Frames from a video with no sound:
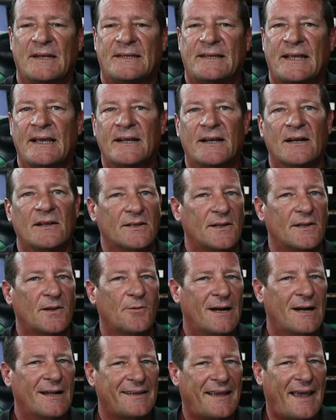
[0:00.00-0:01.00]
take a
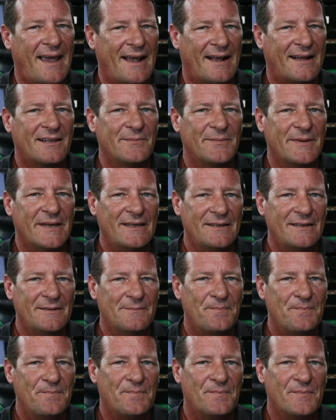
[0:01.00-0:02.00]
little while to acclimate.
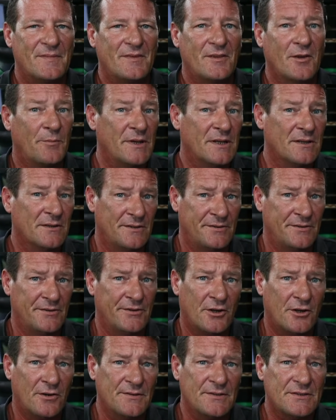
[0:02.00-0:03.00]
They'll be a little
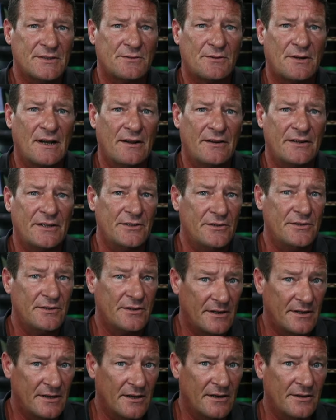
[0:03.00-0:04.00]
nervous around you.
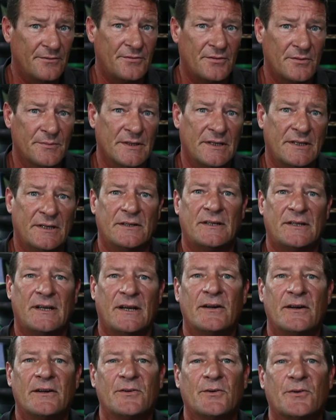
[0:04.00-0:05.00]
They're in unfamiliar
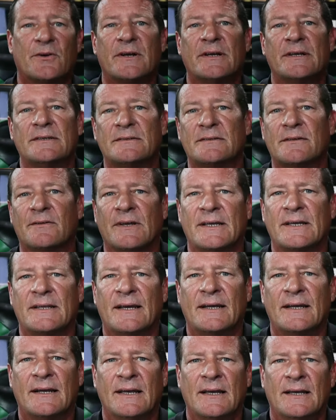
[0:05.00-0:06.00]
territory and stuff like
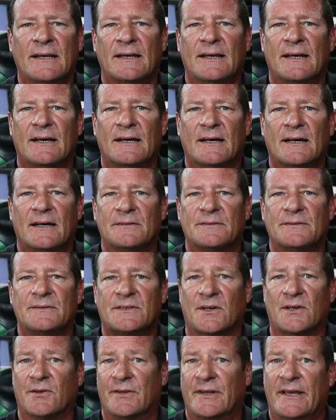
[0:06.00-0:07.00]
that.
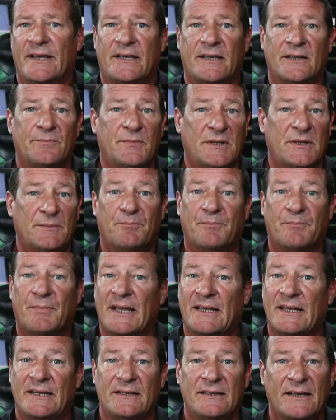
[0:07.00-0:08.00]
So they can be
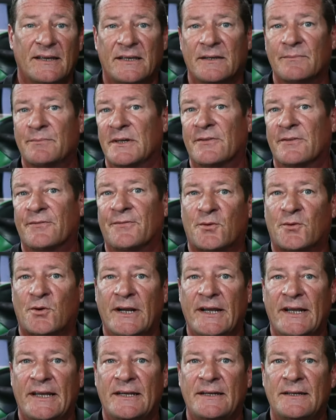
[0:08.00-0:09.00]
bitey, they can be
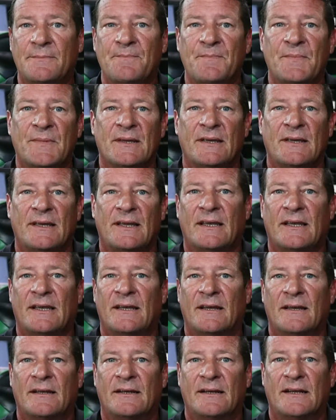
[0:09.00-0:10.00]
afraid.
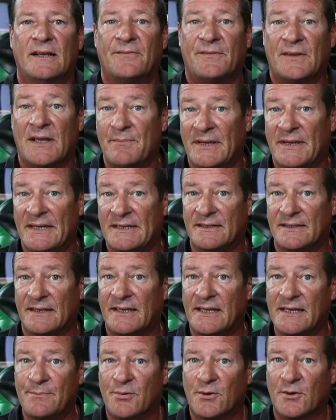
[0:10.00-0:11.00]
And if that makes the
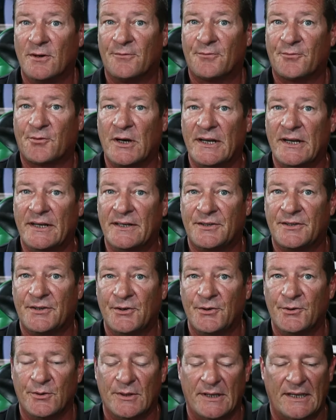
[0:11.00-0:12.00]
keeper afraid
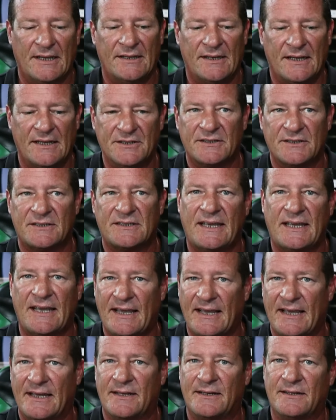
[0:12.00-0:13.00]
too, and they just
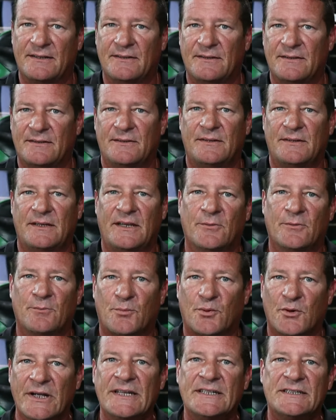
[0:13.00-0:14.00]
can't, you know,
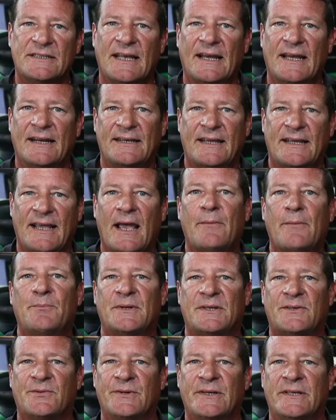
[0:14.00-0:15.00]
bridge that
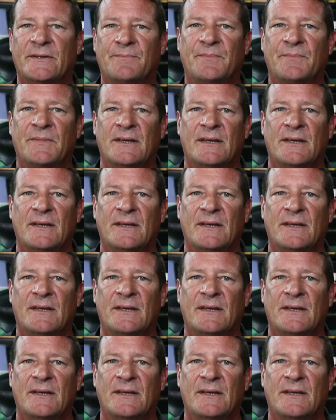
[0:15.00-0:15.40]
gap between them,